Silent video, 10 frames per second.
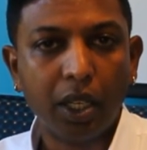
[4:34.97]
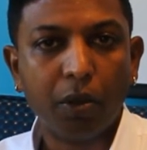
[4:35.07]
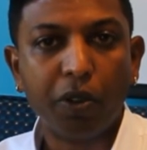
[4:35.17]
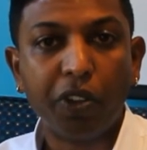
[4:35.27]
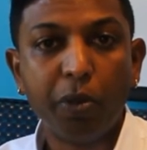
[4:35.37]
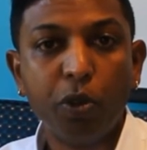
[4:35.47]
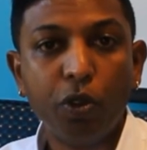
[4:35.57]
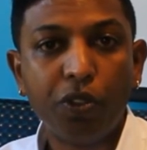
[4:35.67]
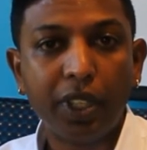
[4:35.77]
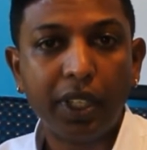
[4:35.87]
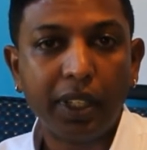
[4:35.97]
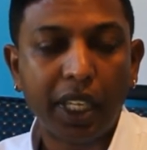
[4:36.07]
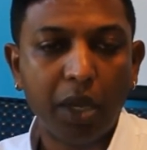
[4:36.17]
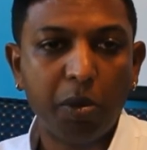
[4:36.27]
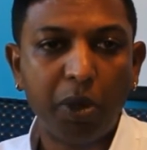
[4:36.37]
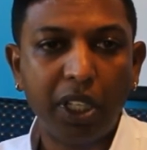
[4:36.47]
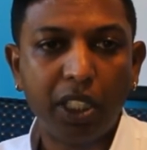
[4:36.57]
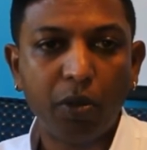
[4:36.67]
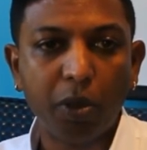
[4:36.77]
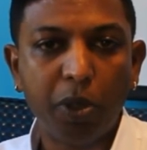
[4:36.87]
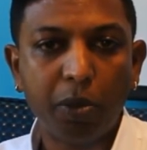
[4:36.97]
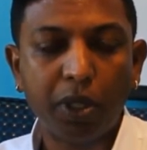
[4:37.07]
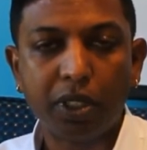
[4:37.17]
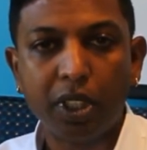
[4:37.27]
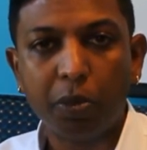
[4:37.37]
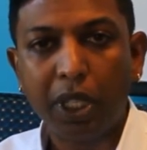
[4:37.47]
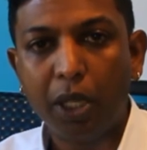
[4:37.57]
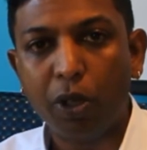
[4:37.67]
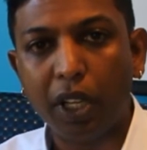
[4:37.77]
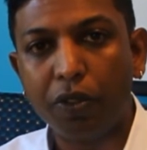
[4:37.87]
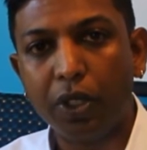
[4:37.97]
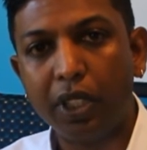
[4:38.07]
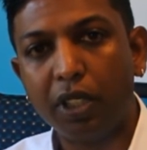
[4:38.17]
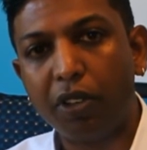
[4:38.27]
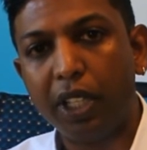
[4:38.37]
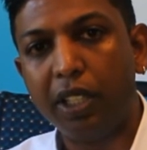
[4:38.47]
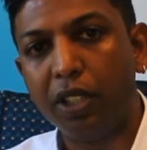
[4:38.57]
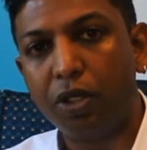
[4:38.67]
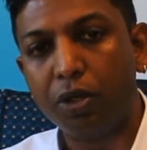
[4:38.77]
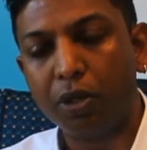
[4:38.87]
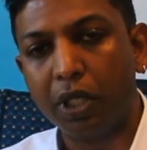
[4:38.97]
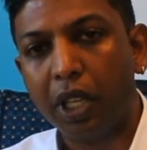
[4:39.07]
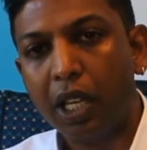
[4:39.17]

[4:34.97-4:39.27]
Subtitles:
We've removed the capability where people typically would have to integrate into